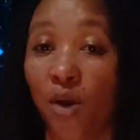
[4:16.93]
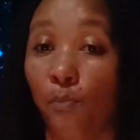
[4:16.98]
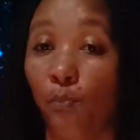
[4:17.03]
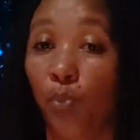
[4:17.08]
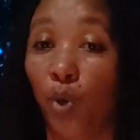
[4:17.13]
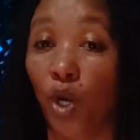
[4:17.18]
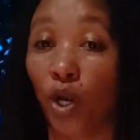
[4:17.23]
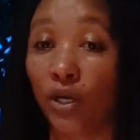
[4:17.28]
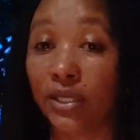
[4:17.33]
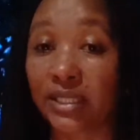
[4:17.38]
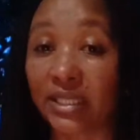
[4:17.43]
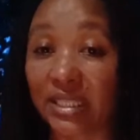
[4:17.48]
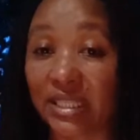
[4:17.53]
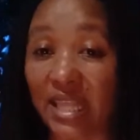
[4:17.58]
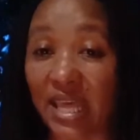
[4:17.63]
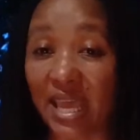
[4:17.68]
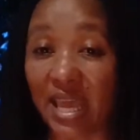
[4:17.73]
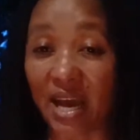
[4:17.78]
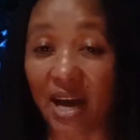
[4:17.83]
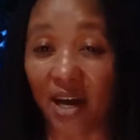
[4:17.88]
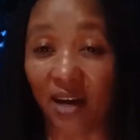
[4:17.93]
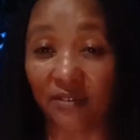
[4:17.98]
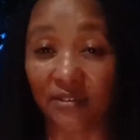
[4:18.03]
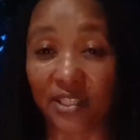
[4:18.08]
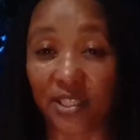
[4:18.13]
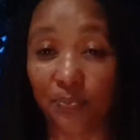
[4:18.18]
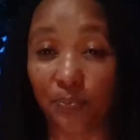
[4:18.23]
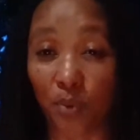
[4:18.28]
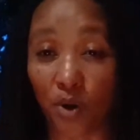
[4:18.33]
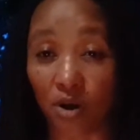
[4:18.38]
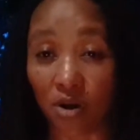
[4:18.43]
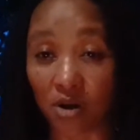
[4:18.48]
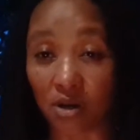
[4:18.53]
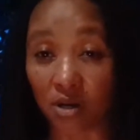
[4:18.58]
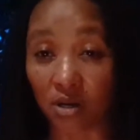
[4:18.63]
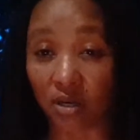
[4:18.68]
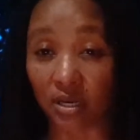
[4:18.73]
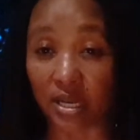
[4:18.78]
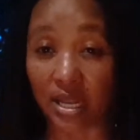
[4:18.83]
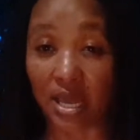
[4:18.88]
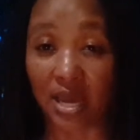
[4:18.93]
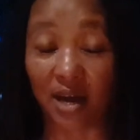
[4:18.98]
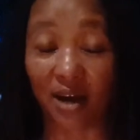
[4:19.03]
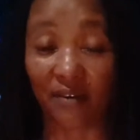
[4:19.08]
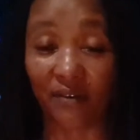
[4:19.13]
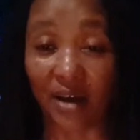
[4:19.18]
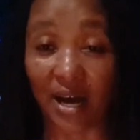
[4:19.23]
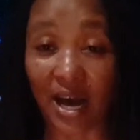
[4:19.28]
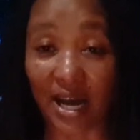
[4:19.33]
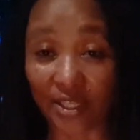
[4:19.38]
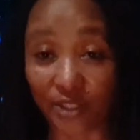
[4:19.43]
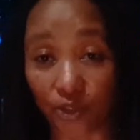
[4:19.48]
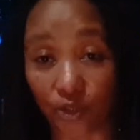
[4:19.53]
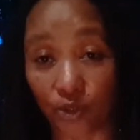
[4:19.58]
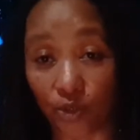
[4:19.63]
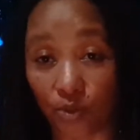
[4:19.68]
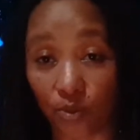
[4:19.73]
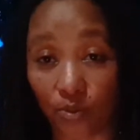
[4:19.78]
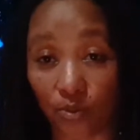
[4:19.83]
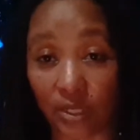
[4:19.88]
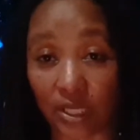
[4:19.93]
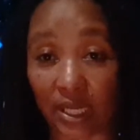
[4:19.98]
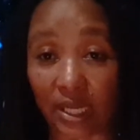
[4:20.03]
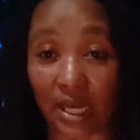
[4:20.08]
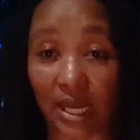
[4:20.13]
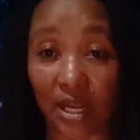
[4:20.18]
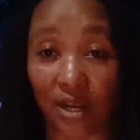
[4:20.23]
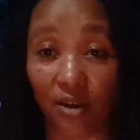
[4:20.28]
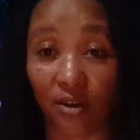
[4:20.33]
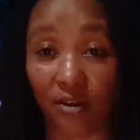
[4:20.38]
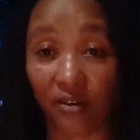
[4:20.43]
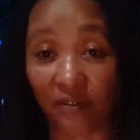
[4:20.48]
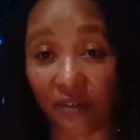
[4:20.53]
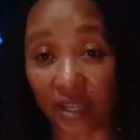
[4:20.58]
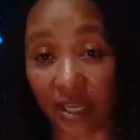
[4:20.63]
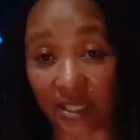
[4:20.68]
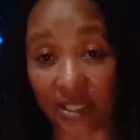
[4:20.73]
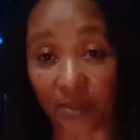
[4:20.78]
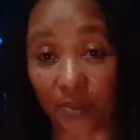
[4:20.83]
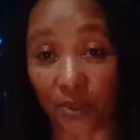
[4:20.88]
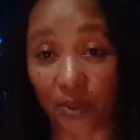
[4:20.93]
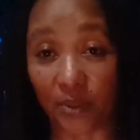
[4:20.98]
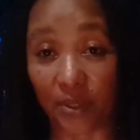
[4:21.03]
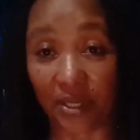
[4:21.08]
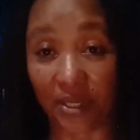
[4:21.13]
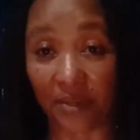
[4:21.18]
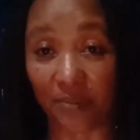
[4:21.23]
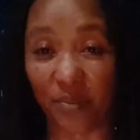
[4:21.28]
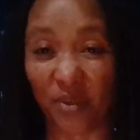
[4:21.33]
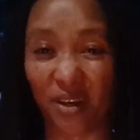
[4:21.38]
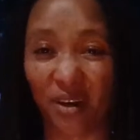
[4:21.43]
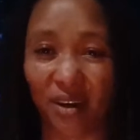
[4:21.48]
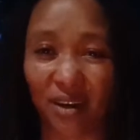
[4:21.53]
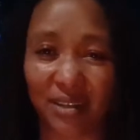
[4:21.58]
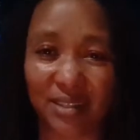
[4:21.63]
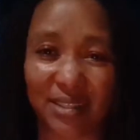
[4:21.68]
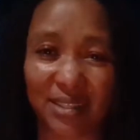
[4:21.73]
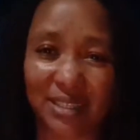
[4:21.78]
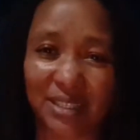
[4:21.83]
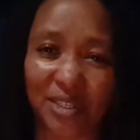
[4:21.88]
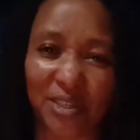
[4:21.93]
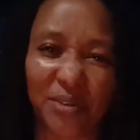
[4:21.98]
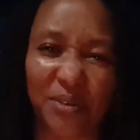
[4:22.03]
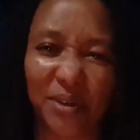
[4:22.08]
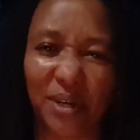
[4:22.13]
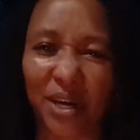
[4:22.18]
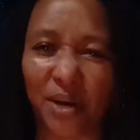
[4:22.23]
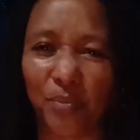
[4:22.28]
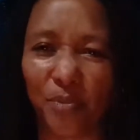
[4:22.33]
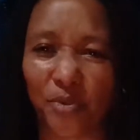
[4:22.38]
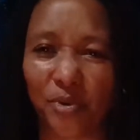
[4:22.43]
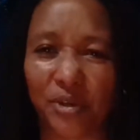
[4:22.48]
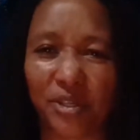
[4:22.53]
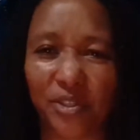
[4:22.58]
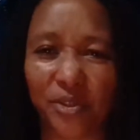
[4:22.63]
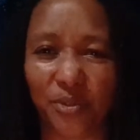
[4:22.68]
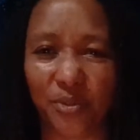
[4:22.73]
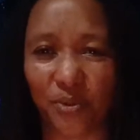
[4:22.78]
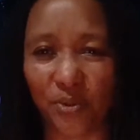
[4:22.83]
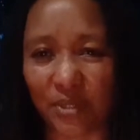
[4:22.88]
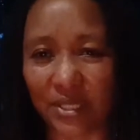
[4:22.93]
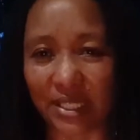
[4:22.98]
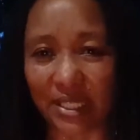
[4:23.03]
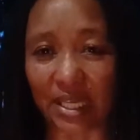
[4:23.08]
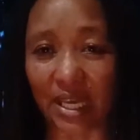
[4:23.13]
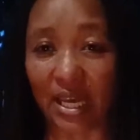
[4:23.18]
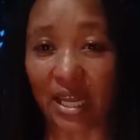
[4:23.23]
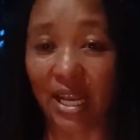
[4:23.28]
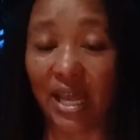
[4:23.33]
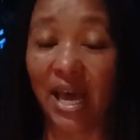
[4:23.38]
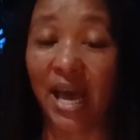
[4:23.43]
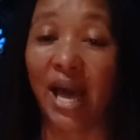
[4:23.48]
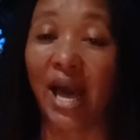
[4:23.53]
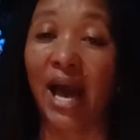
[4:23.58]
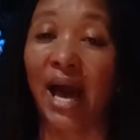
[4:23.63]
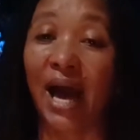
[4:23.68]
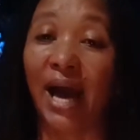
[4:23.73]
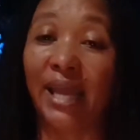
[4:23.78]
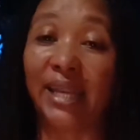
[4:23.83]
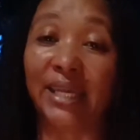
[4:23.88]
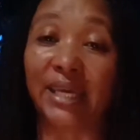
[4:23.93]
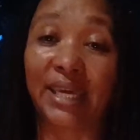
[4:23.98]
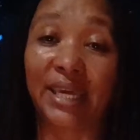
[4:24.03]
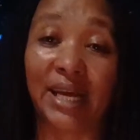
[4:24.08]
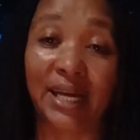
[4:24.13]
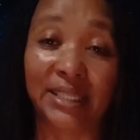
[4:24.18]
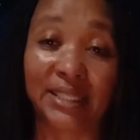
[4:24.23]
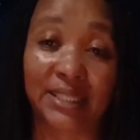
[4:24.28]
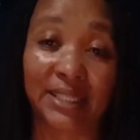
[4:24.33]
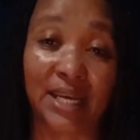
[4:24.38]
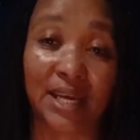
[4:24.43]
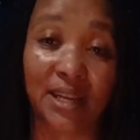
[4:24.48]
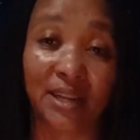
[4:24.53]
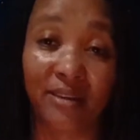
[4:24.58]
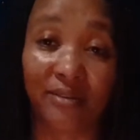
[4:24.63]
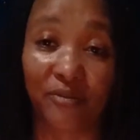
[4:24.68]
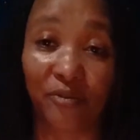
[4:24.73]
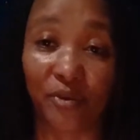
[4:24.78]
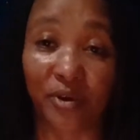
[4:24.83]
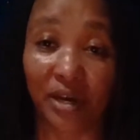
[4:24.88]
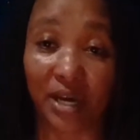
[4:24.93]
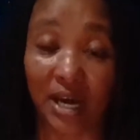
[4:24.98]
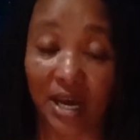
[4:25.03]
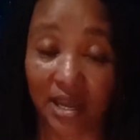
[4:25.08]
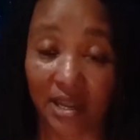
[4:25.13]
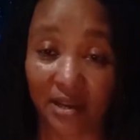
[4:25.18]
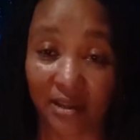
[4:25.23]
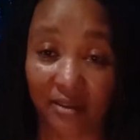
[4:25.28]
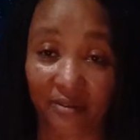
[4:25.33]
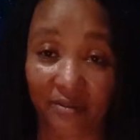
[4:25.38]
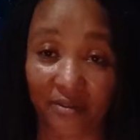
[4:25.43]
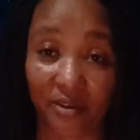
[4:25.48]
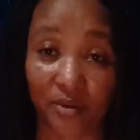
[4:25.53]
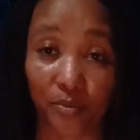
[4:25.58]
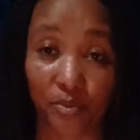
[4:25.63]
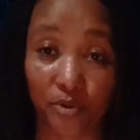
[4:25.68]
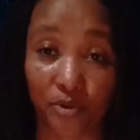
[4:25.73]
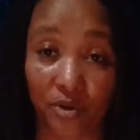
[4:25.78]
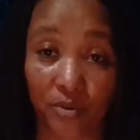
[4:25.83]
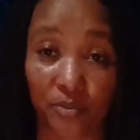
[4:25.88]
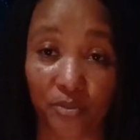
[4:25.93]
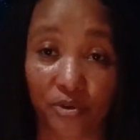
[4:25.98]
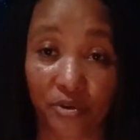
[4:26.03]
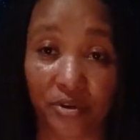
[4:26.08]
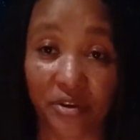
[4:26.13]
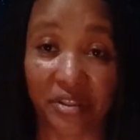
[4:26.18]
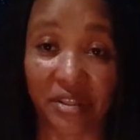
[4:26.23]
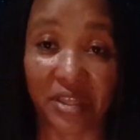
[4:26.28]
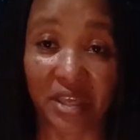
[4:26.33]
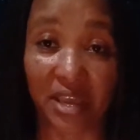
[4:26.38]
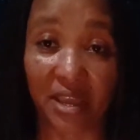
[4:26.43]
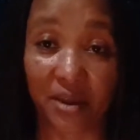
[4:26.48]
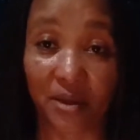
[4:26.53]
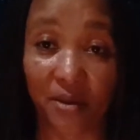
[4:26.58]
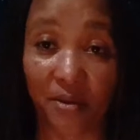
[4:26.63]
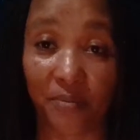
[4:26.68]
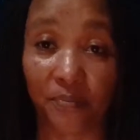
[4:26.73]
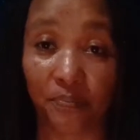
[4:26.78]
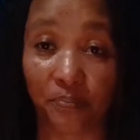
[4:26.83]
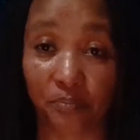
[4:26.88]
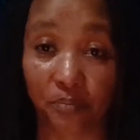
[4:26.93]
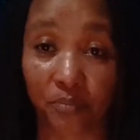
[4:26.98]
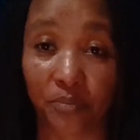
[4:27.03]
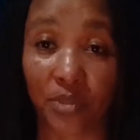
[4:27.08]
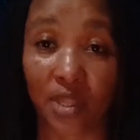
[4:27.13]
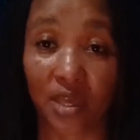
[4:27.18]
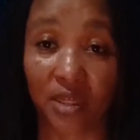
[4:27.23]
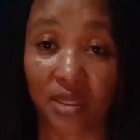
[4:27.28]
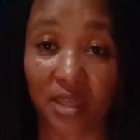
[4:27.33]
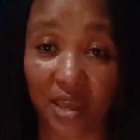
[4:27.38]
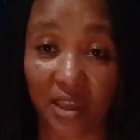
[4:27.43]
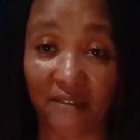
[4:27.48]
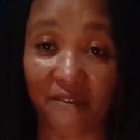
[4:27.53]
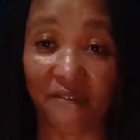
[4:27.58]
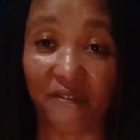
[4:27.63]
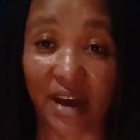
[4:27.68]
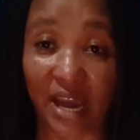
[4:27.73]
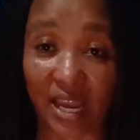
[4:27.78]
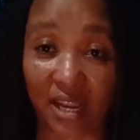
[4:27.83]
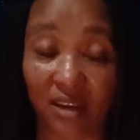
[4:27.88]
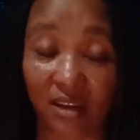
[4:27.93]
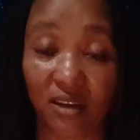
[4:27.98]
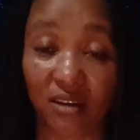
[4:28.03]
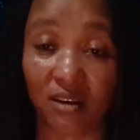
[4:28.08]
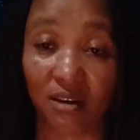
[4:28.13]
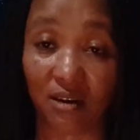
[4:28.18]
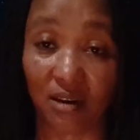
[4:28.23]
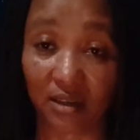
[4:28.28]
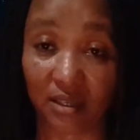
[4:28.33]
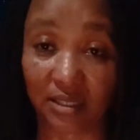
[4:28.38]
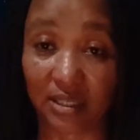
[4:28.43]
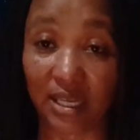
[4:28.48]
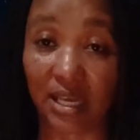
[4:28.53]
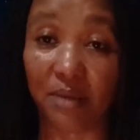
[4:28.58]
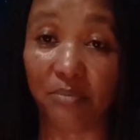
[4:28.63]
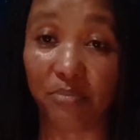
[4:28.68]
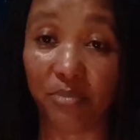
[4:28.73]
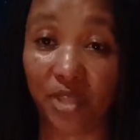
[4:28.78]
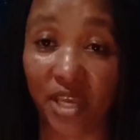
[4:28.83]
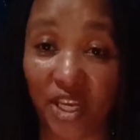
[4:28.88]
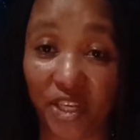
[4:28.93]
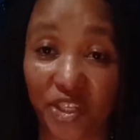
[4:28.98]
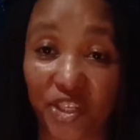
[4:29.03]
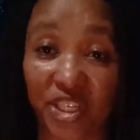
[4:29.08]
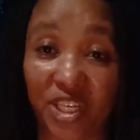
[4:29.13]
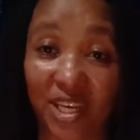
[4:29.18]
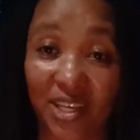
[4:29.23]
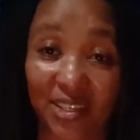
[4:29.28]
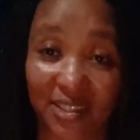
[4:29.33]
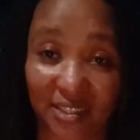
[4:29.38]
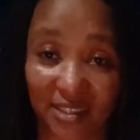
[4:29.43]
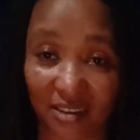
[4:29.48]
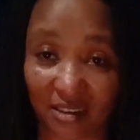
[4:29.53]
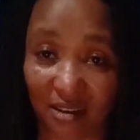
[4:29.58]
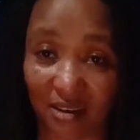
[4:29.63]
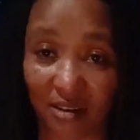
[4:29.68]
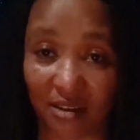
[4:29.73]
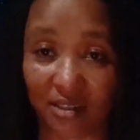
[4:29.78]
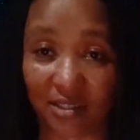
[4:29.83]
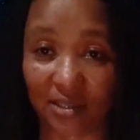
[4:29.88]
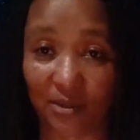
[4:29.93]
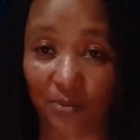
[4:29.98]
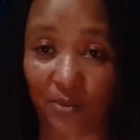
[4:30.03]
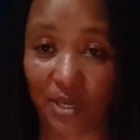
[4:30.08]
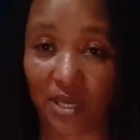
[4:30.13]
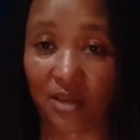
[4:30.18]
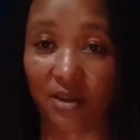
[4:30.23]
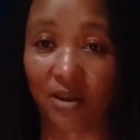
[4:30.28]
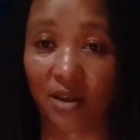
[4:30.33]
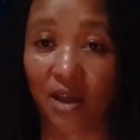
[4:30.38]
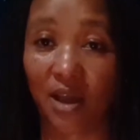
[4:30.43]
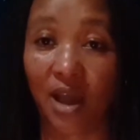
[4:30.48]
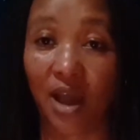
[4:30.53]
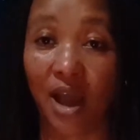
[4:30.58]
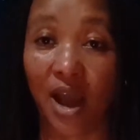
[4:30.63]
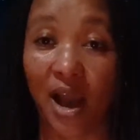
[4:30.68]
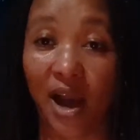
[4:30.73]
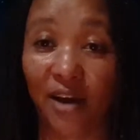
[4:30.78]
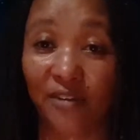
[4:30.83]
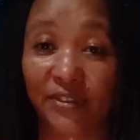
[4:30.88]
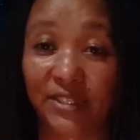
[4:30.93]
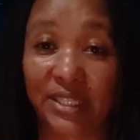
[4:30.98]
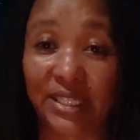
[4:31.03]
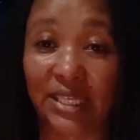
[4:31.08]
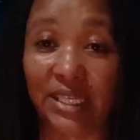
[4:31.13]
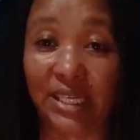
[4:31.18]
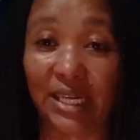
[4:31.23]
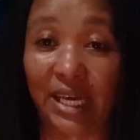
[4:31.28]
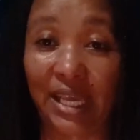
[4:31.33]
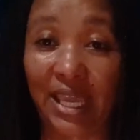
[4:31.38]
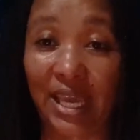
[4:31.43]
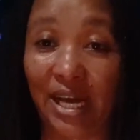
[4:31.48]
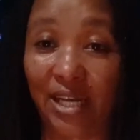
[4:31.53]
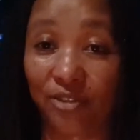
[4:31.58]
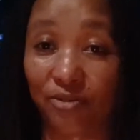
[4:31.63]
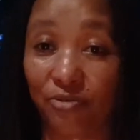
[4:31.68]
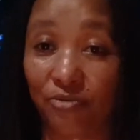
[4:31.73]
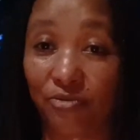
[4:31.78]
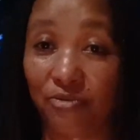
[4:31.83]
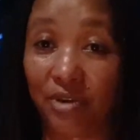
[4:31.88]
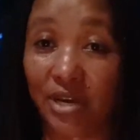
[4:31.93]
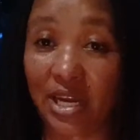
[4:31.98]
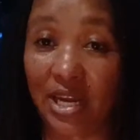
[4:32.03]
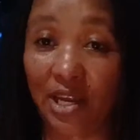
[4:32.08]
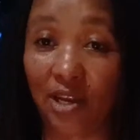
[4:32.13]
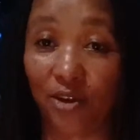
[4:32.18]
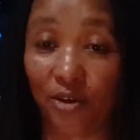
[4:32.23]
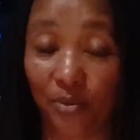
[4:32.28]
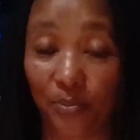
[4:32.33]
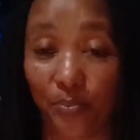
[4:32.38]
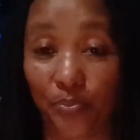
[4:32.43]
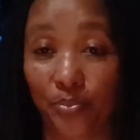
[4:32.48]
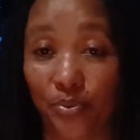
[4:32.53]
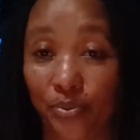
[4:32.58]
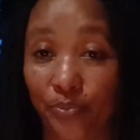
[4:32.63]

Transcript: Plus, they have spunk, they have attitude, and I love that about them. Dogs, are more docile. And the cats that live where I live in Portmore, they fight the dogs. They chase the dogs away. I've seen a cat rail up